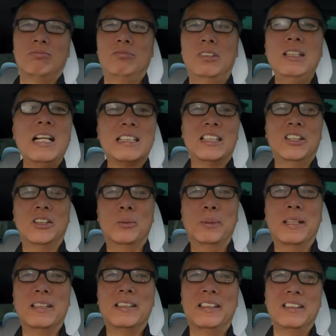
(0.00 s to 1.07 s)
relax a little
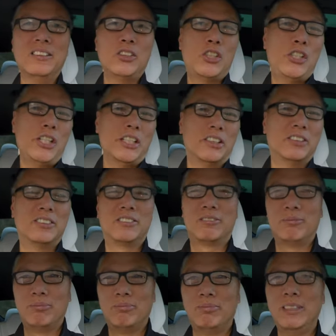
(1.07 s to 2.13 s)
bit, you know, chill.
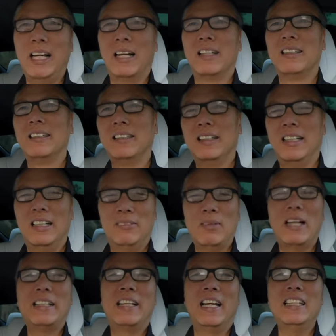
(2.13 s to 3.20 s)
Yeah. In
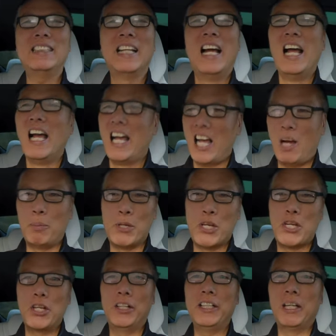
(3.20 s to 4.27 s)
my case, I'll be
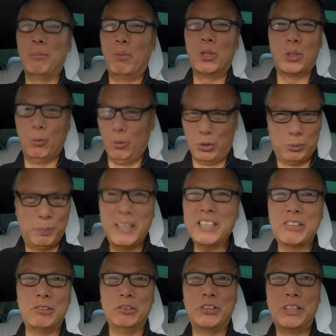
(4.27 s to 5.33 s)
chilling aboard the world's
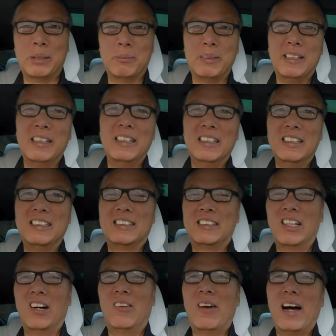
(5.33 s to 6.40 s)
biggest cruise ship.
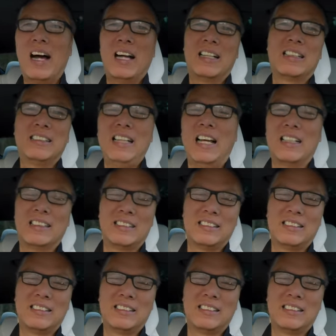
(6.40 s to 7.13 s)
So uh, yeah,